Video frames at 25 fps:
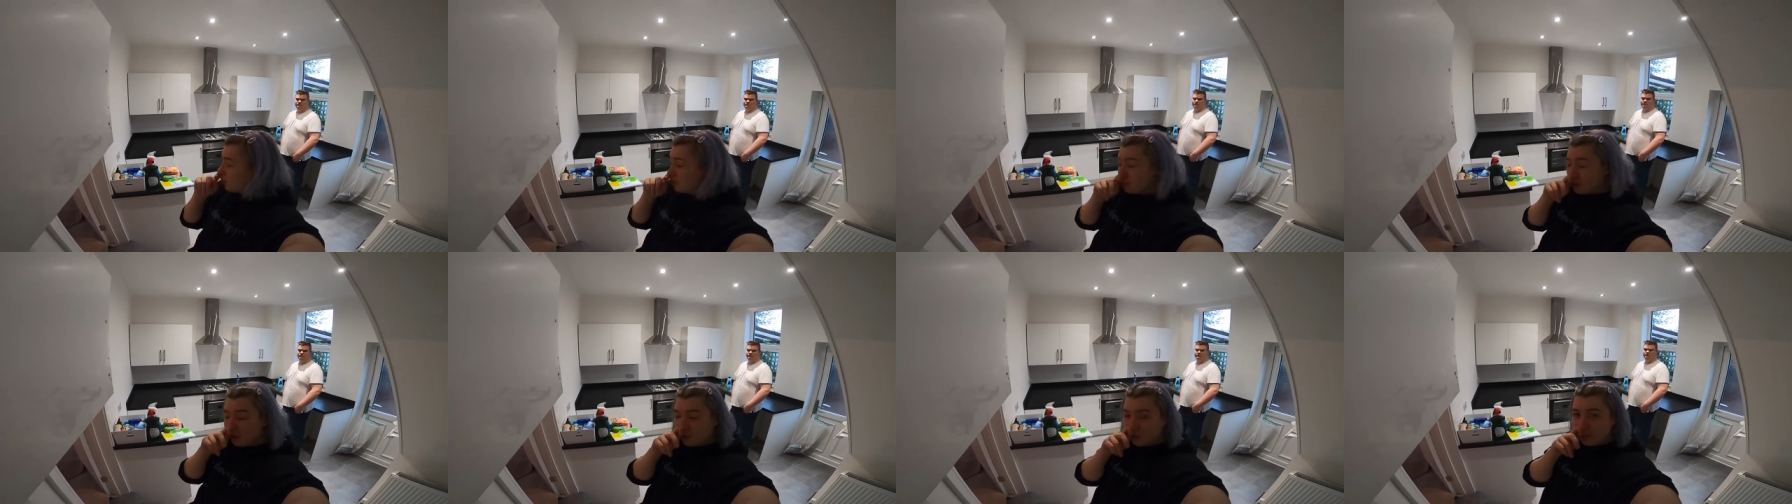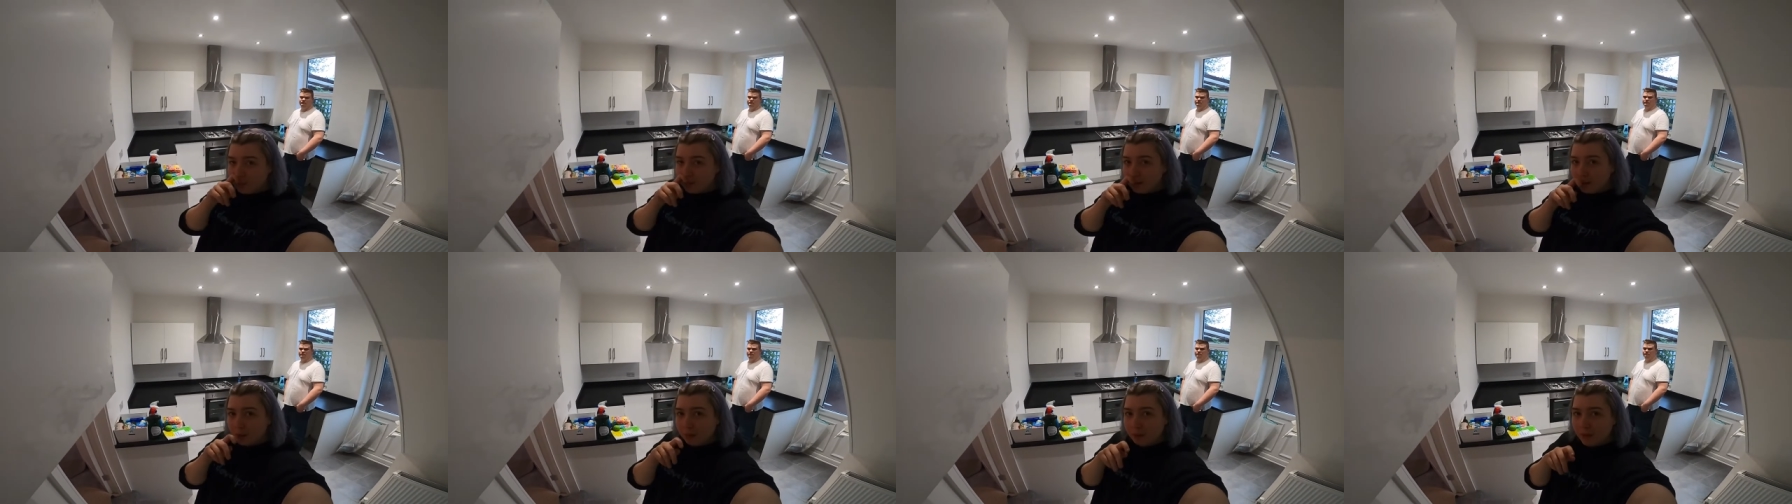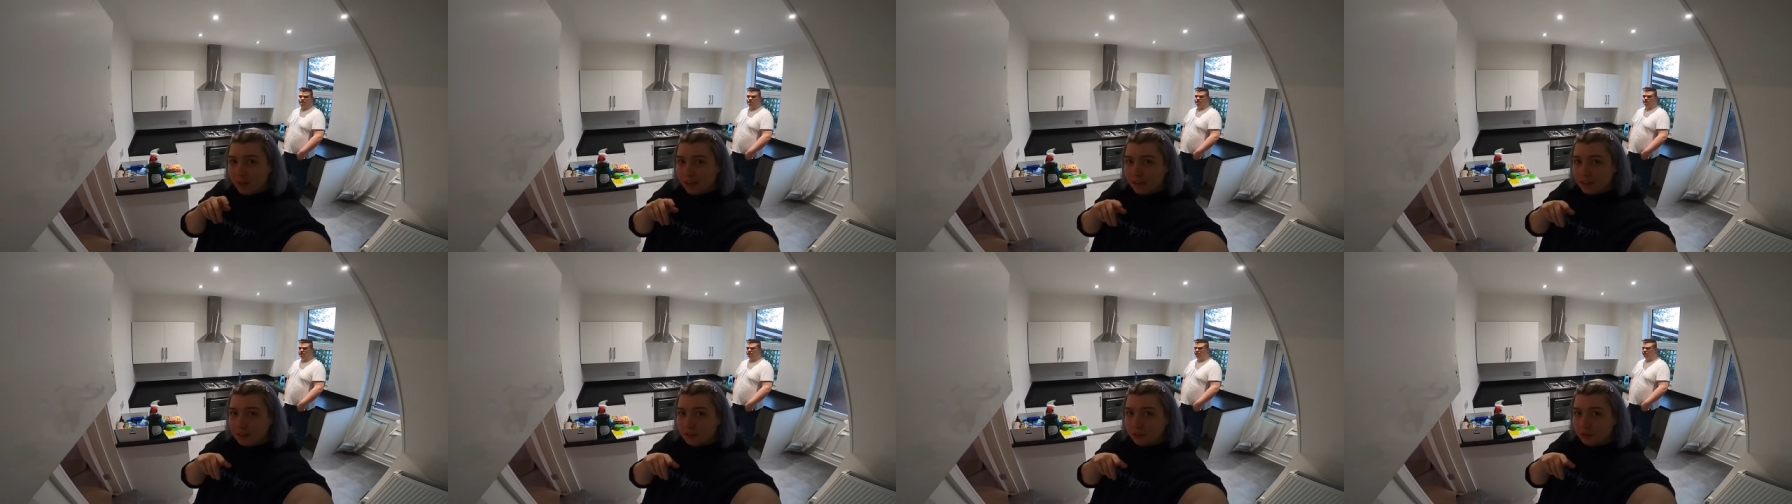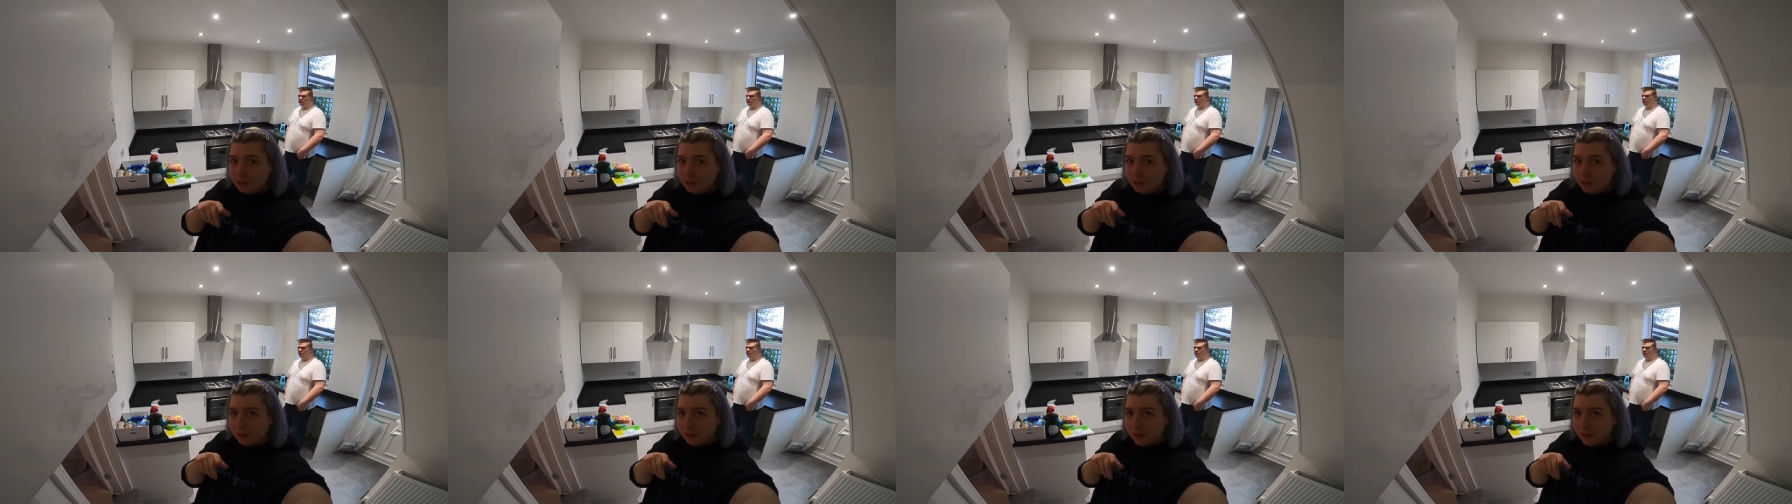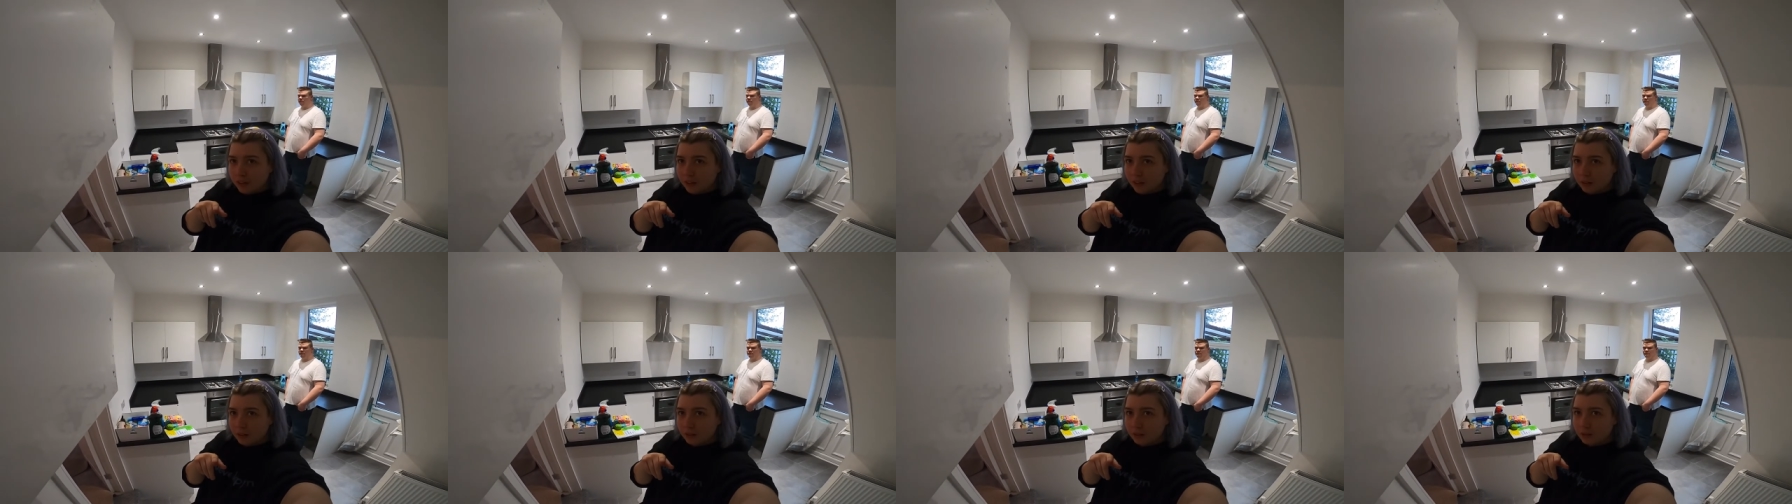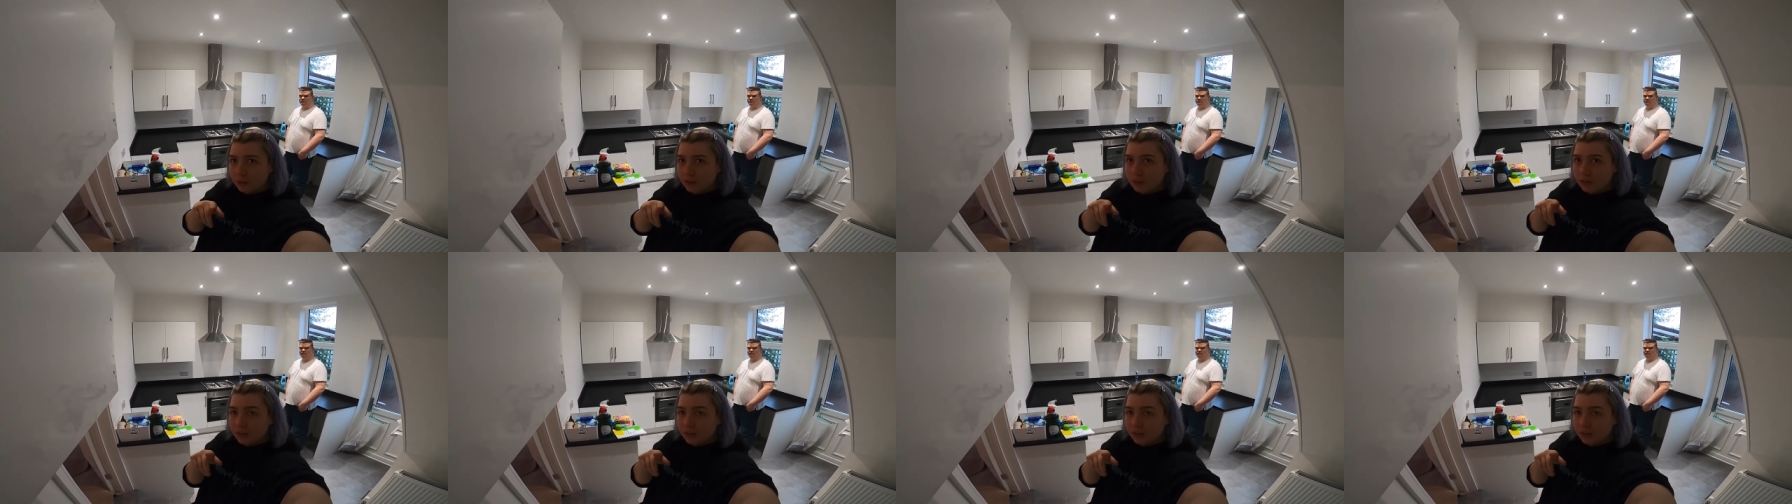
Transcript: I don't think there'll be any audio.